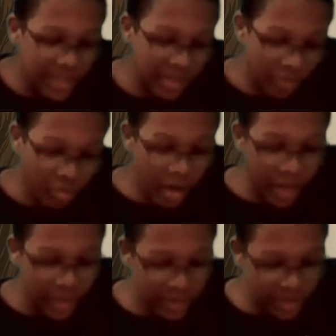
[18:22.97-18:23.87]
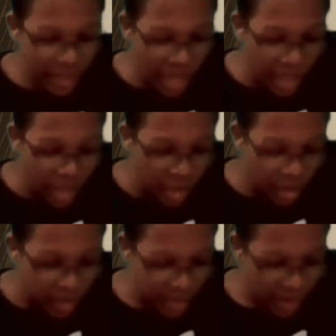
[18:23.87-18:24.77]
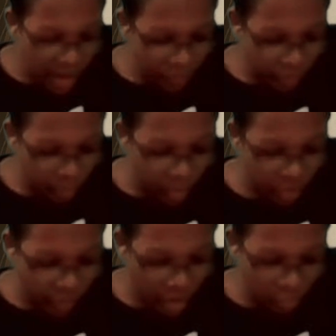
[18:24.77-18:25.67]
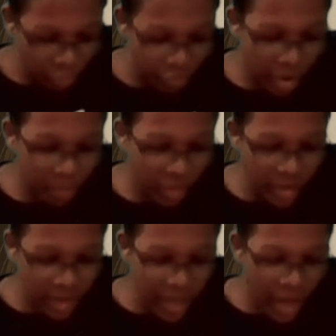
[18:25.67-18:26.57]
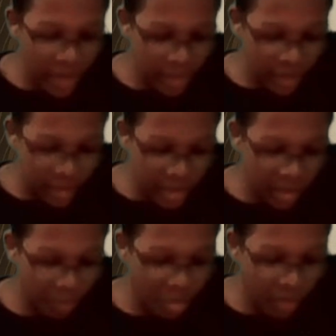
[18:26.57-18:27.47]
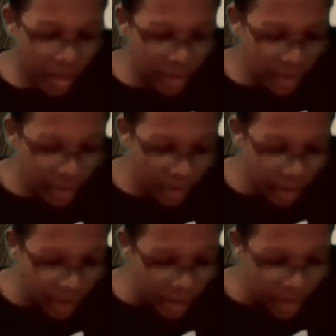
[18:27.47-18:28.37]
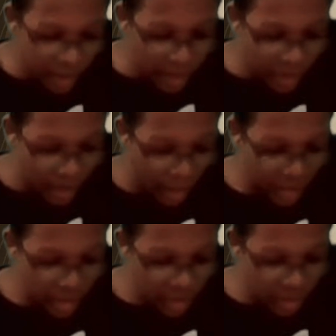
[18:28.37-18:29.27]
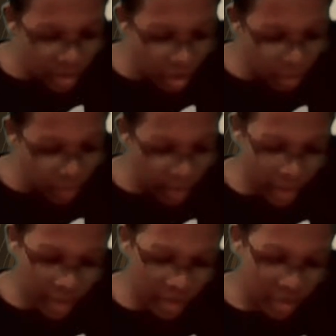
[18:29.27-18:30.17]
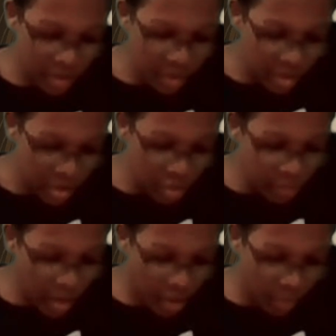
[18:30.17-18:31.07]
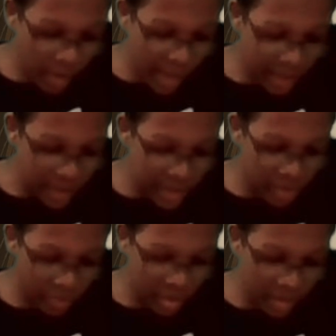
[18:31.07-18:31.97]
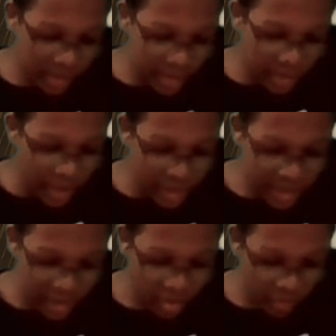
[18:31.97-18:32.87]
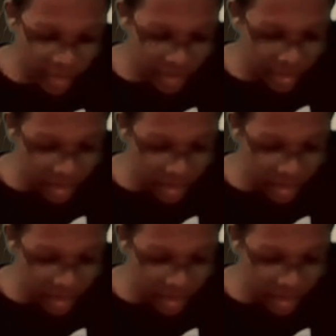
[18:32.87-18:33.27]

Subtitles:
Christ never went around grumbling and complaining. And you know it did her good to hear it.